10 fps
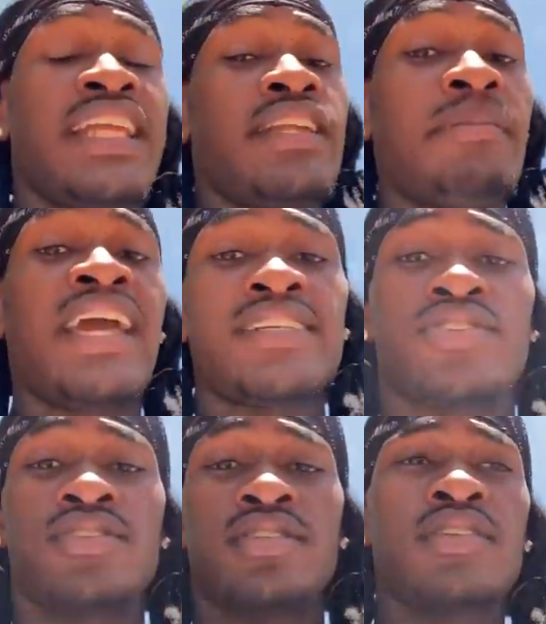getting them
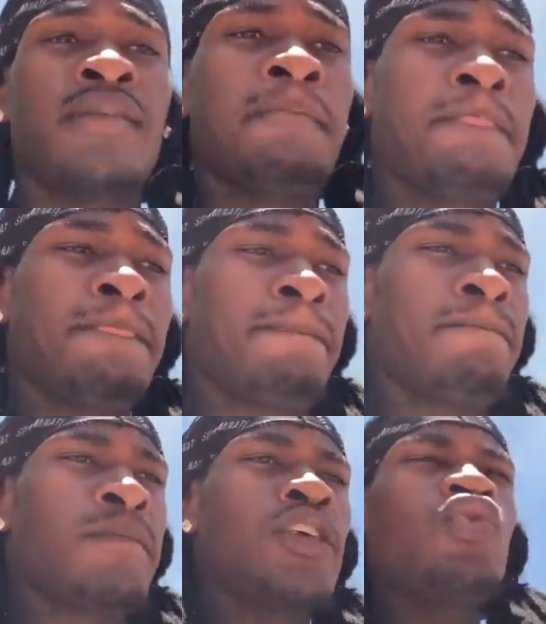answers.
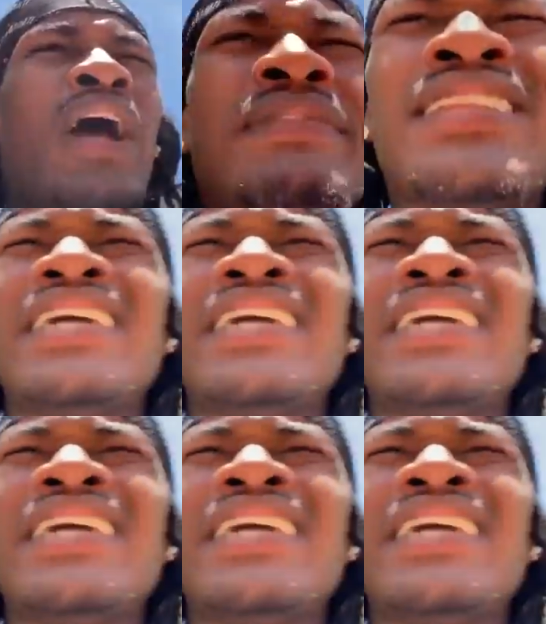You have to